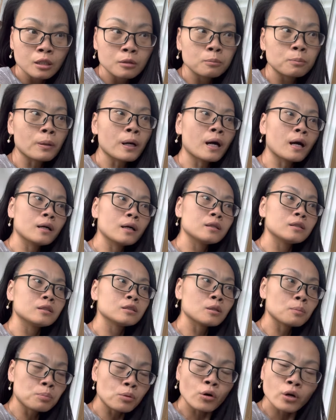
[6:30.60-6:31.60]
But
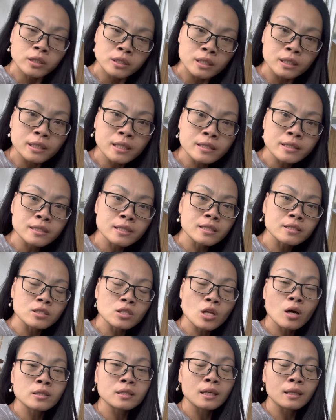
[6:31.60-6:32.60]
the point is, is
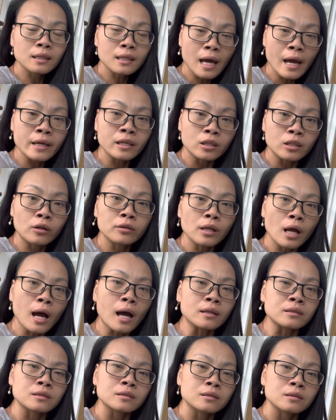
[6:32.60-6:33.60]
not they like or
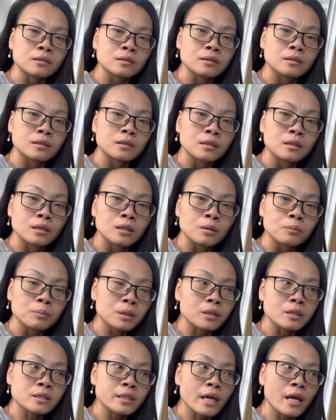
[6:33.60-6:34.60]
not
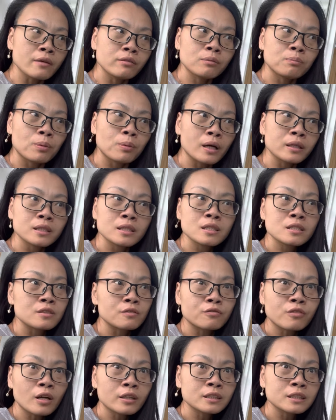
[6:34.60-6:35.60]
because everybody is
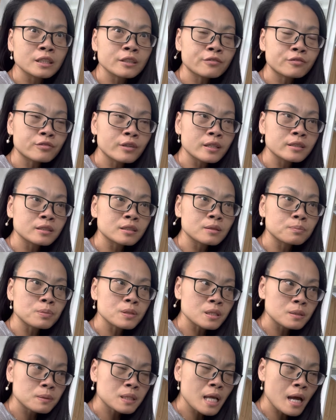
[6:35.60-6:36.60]
from different
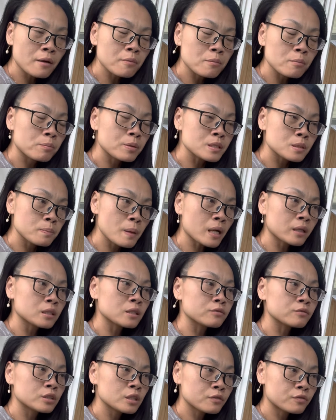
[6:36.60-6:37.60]
perspe
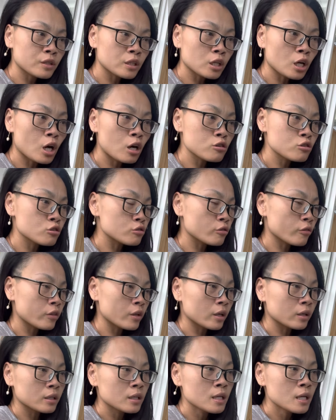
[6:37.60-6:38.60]
perspective, different cultural
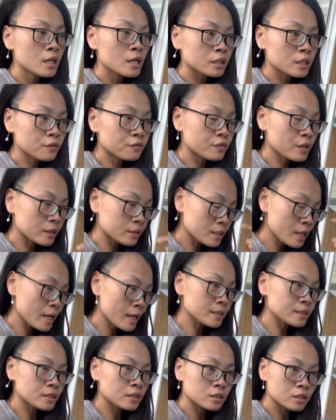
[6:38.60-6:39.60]
thing, different
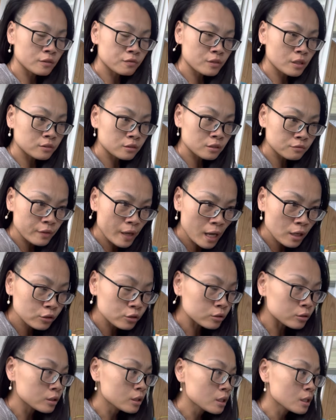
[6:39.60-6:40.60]
taste, different
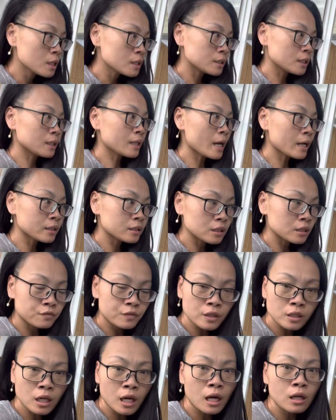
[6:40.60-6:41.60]
value. They like
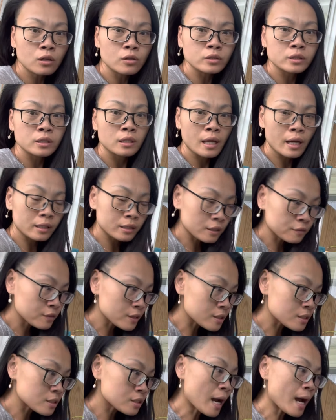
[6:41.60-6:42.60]
different color, they like
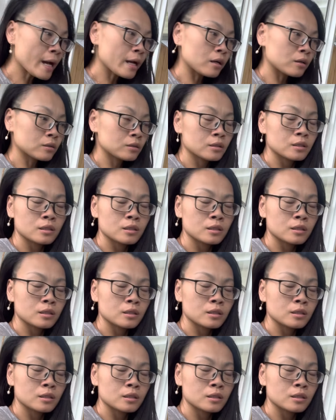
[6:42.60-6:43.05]
different style.